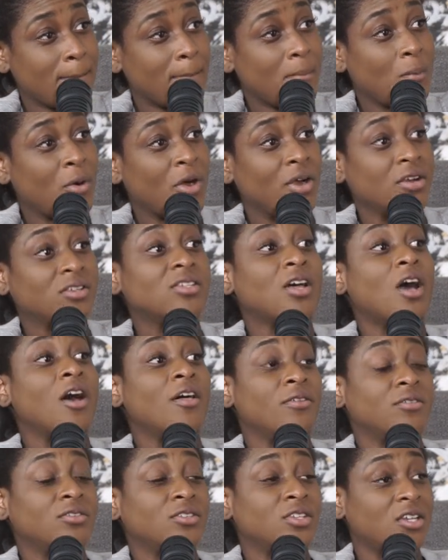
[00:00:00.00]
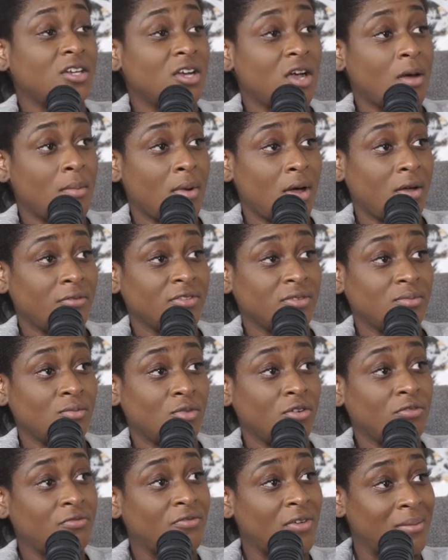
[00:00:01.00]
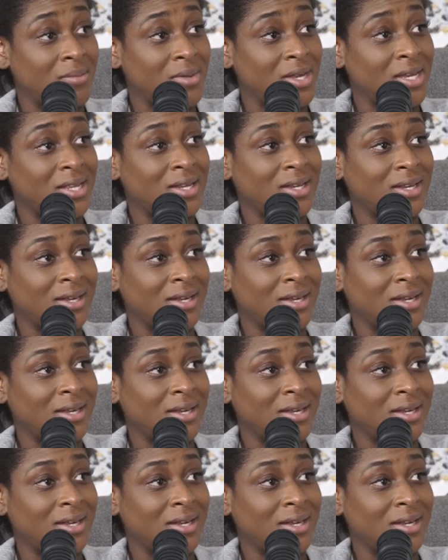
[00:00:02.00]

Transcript: whereas others can come off as more feminine.